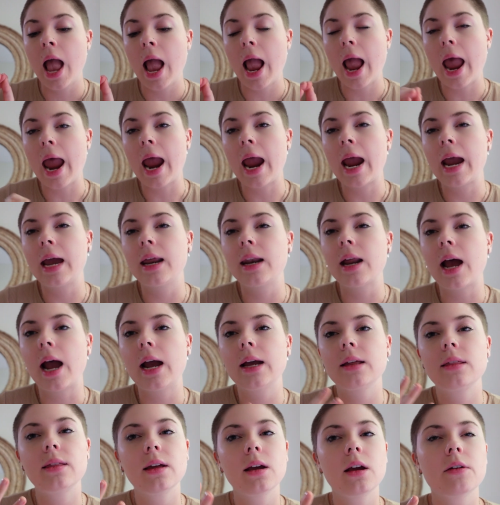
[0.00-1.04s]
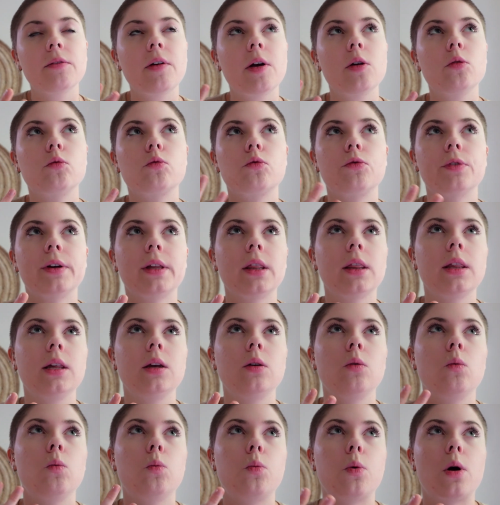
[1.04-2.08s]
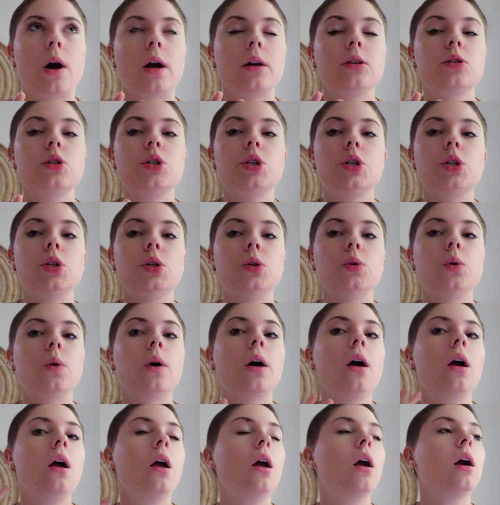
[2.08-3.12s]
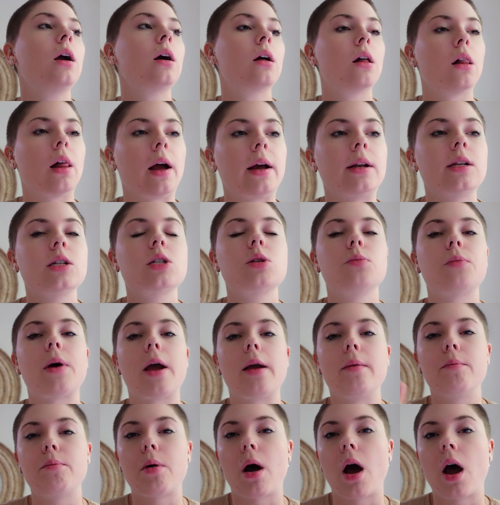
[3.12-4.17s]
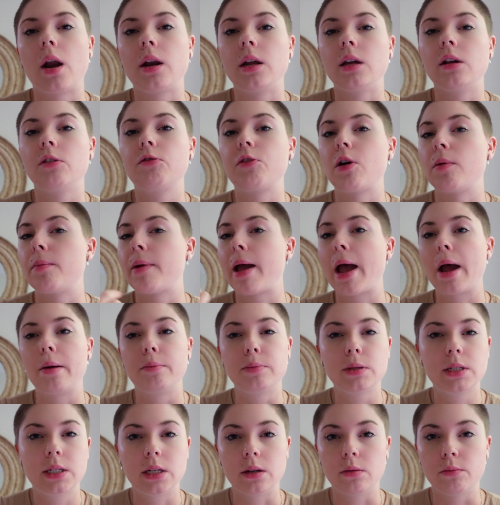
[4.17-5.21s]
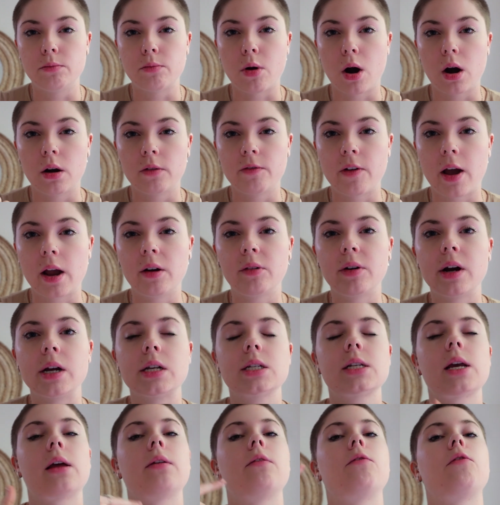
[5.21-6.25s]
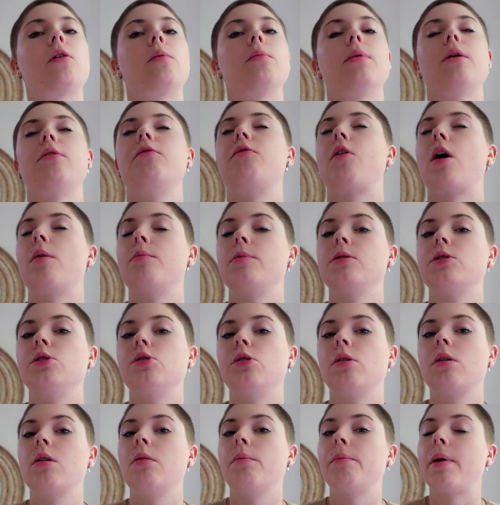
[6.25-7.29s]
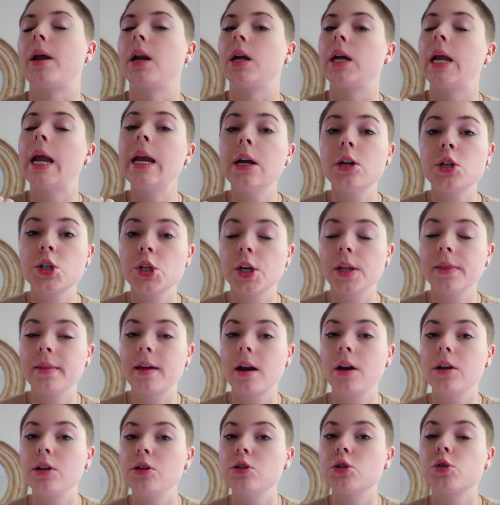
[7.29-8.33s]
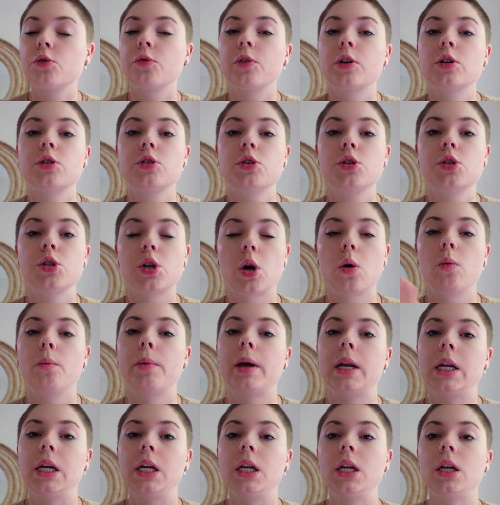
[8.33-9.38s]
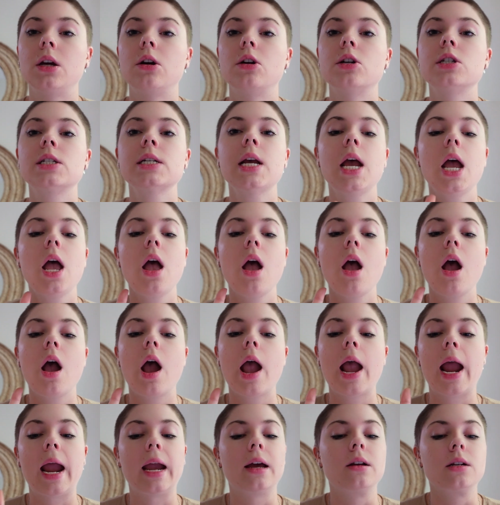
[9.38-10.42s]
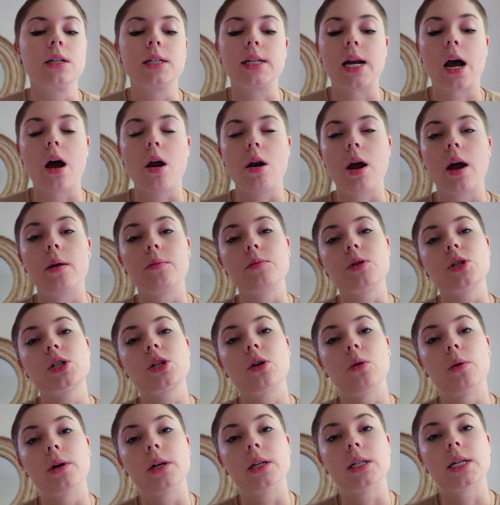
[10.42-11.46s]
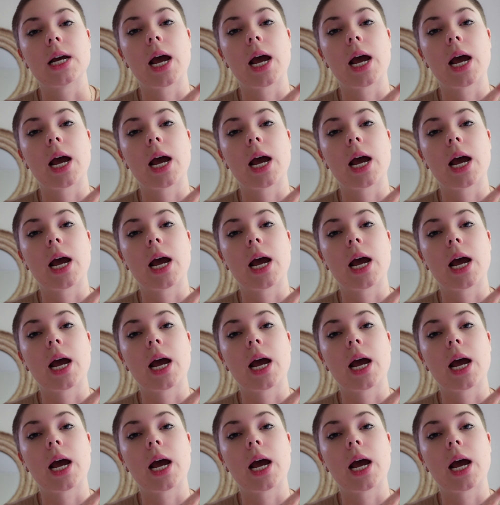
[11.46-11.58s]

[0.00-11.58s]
And I think if I really want to cleanse my body from Epstein-Barr virus and from the pharmaceutical medication that I used for so many years, hands down, I'm just going to